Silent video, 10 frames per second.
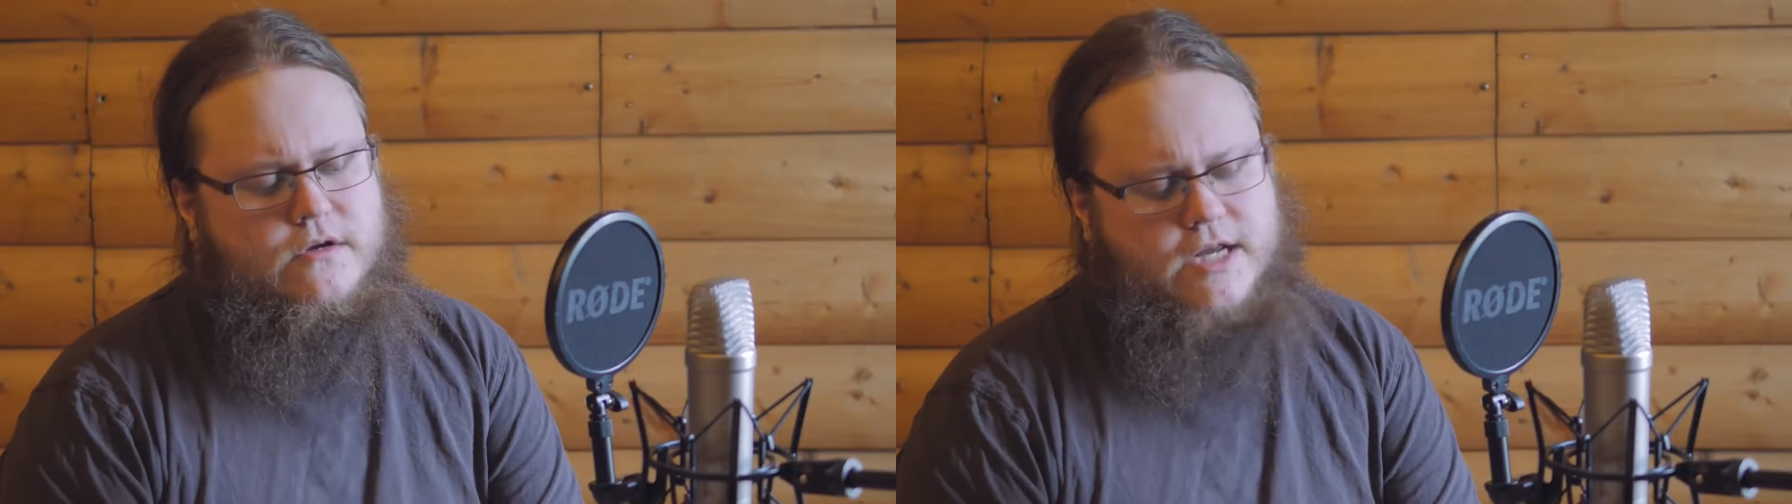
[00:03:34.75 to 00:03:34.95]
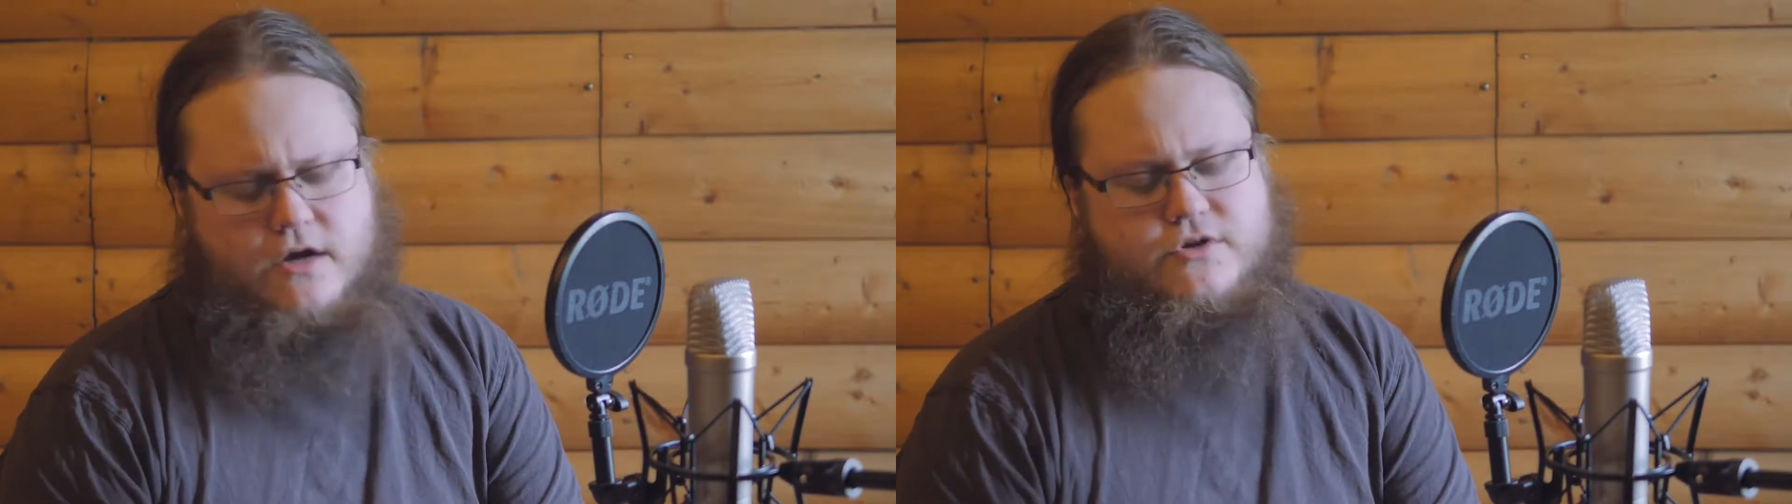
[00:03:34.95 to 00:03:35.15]

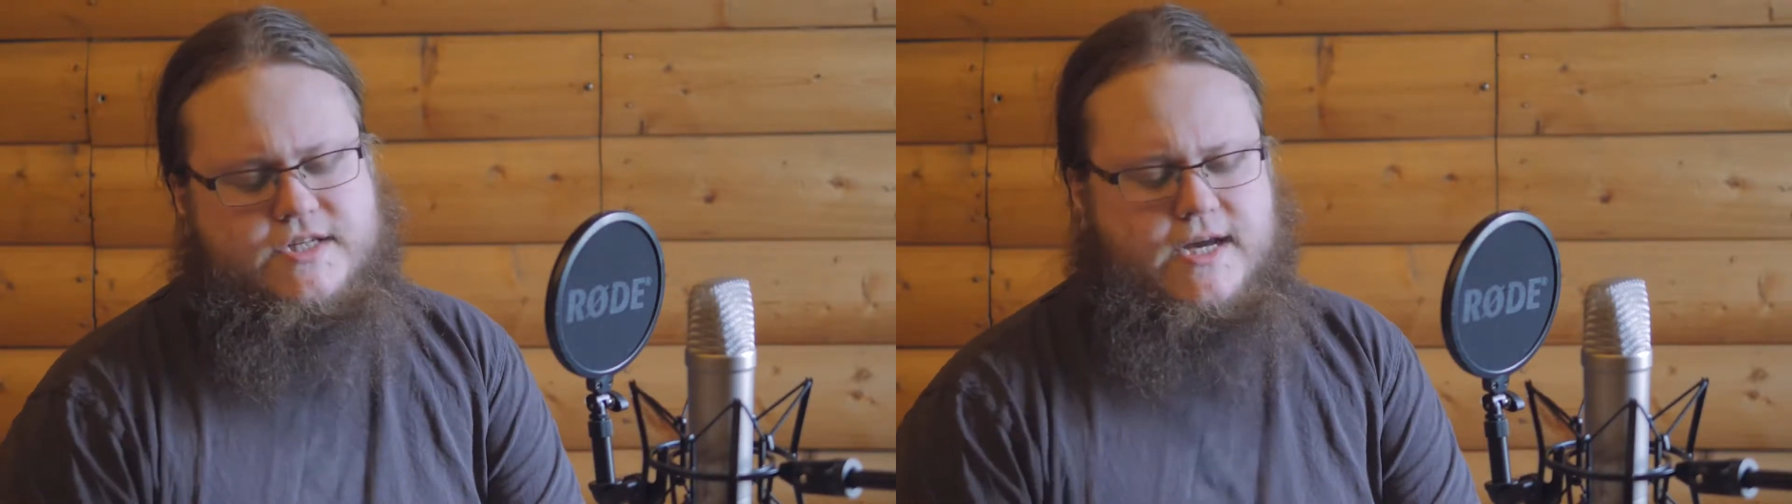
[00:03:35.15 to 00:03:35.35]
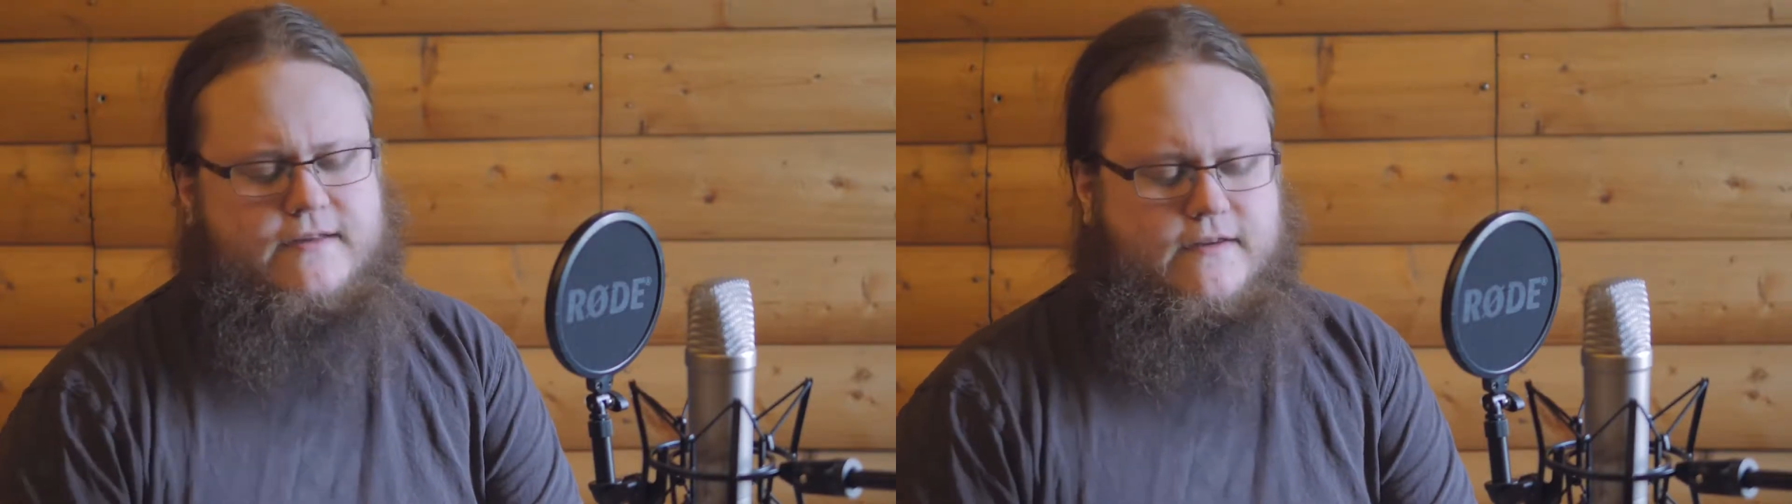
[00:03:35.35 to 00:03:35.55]

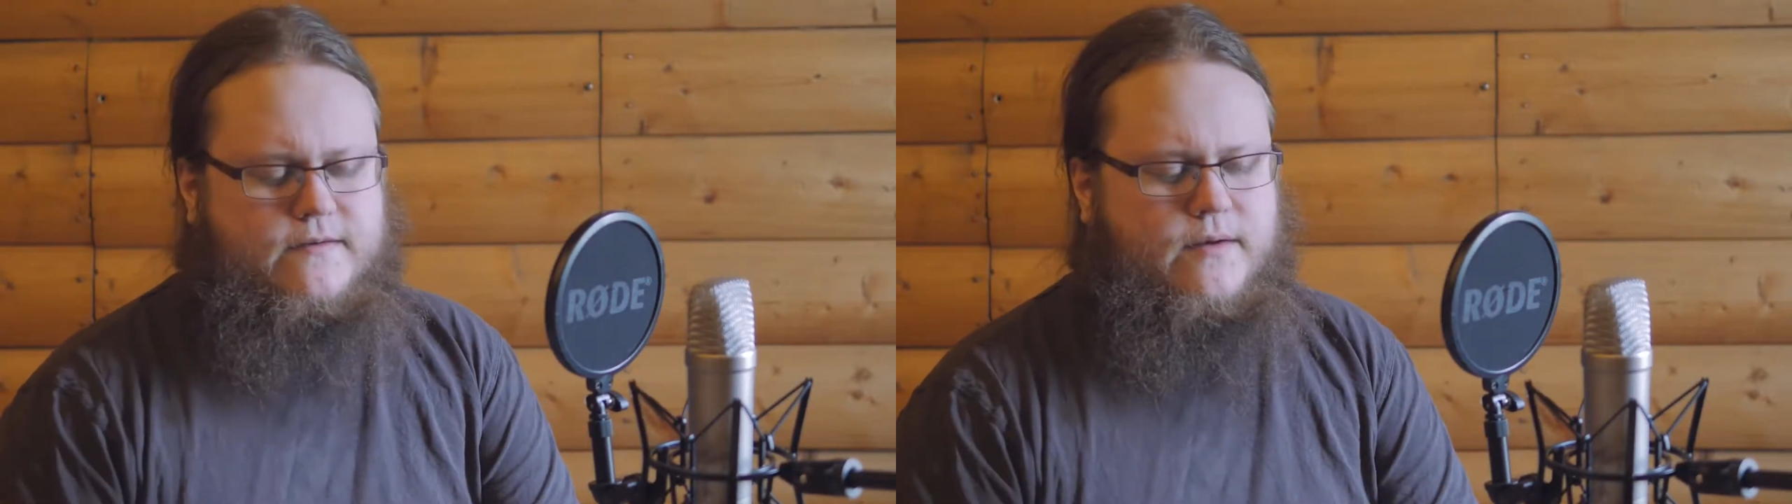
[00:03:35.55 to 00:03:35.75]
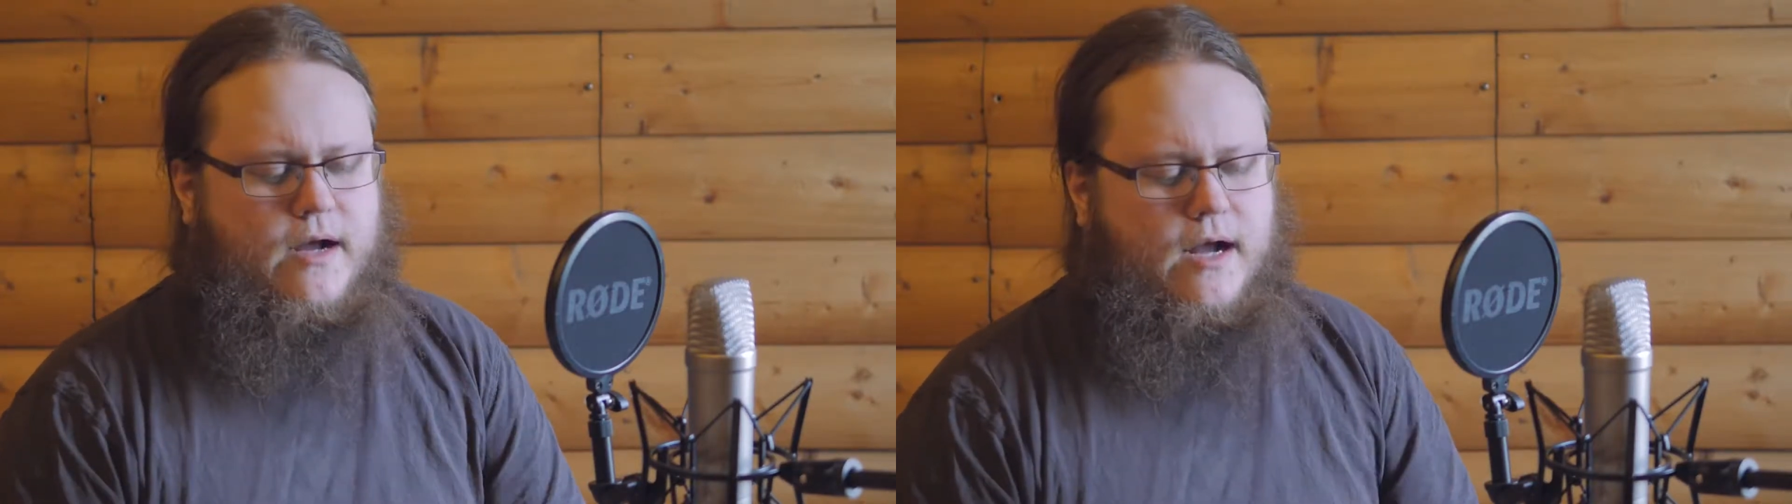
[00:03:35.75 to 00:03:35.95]
negotiate it,
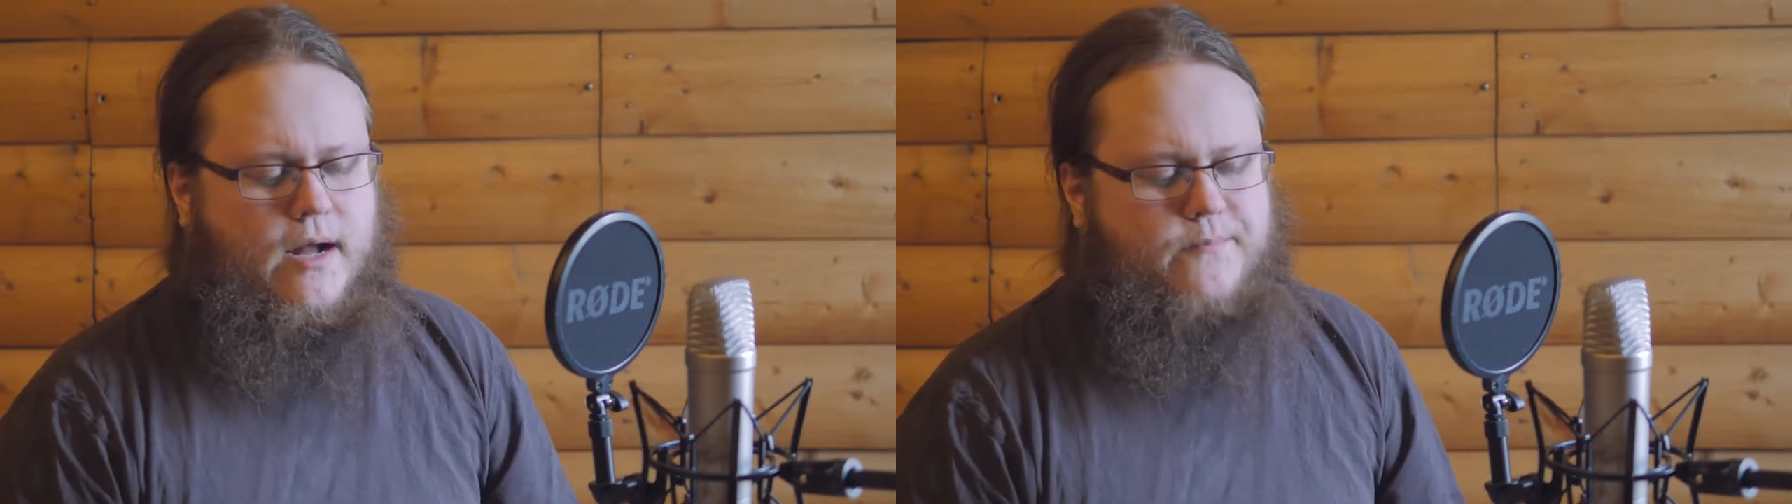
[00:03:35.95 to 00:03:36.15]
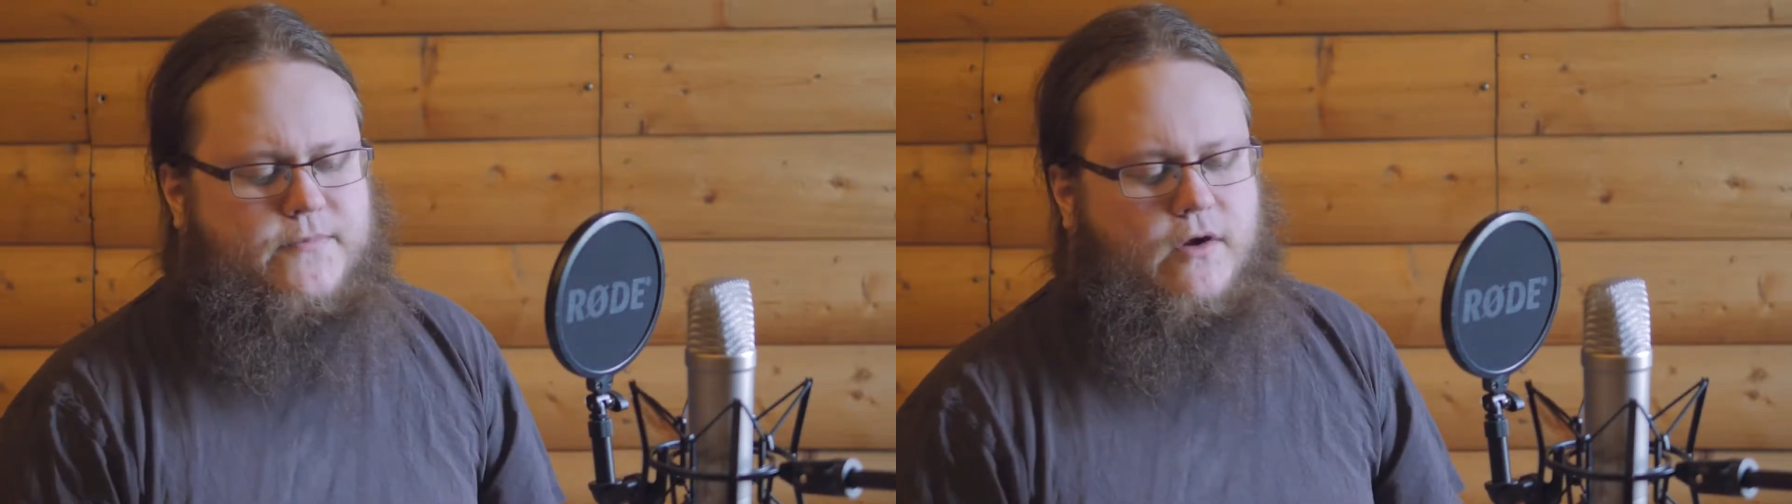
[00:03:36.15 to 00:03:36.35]

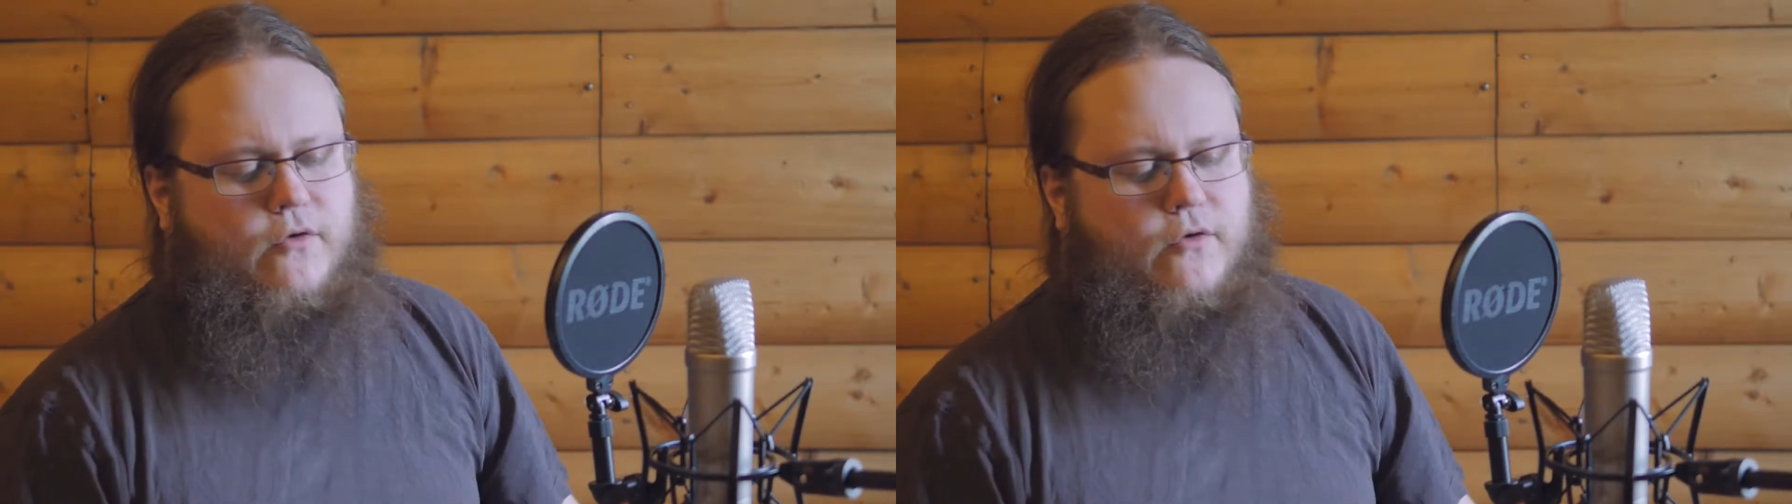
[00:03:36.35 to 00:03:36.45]
the